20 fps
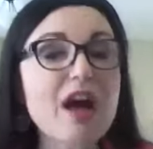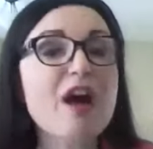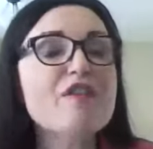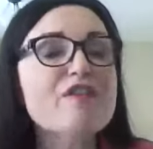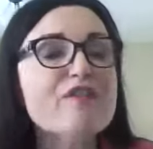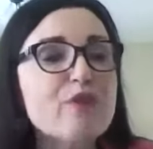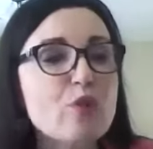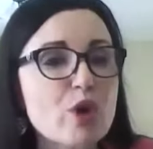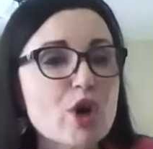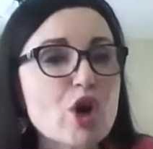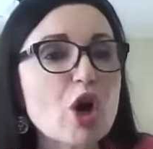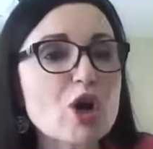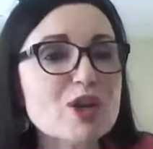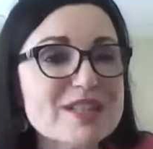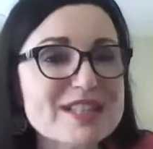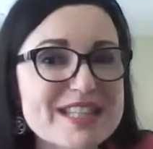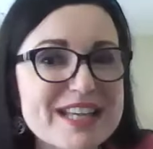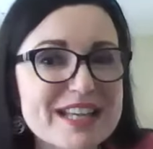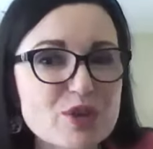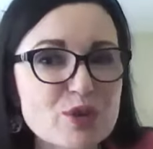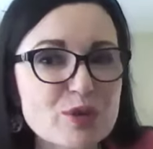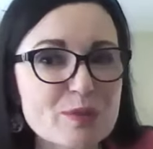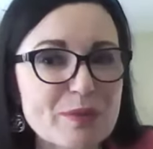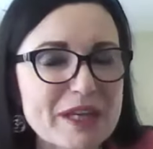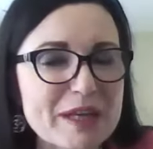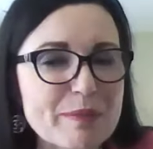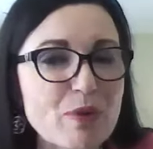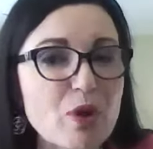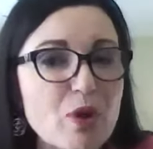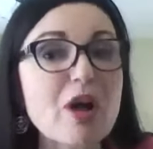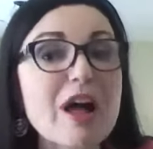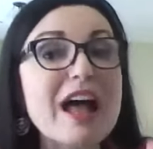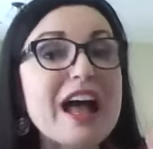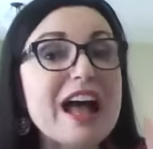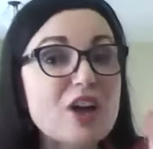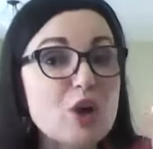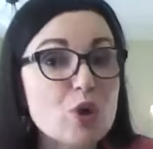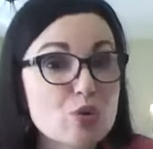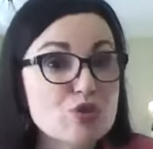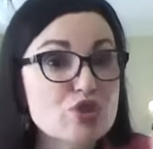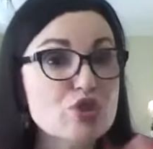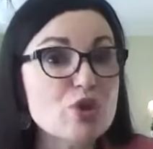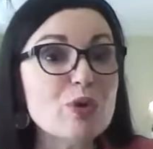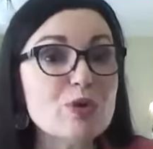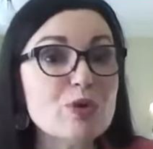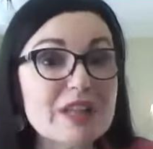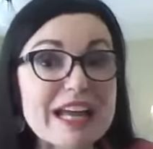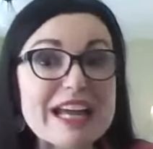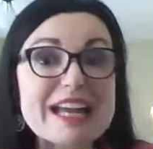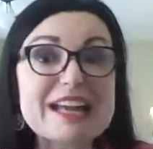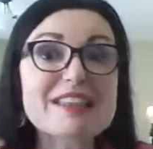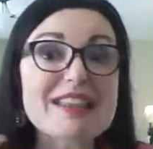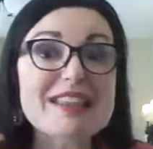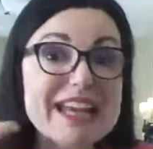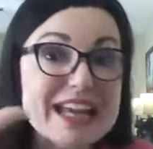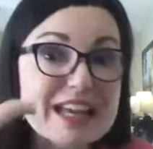for heart-centered people who don't like the